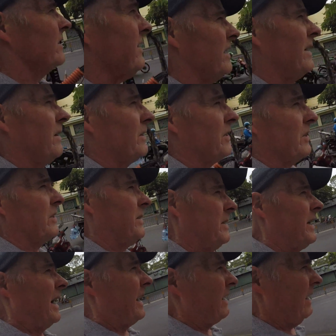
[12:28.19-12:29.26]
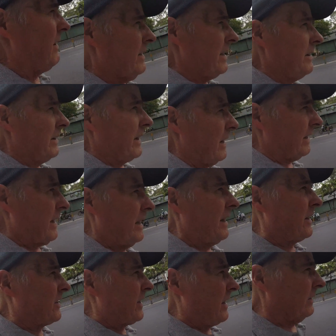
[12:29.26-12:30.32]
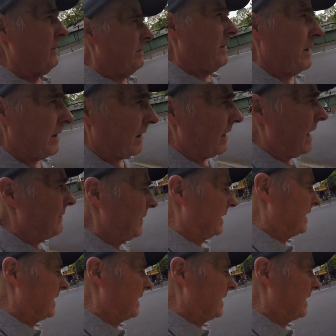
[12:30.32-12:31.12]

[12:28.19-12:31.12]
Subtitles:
So I'll just, I'll do it, like I said, I'll have a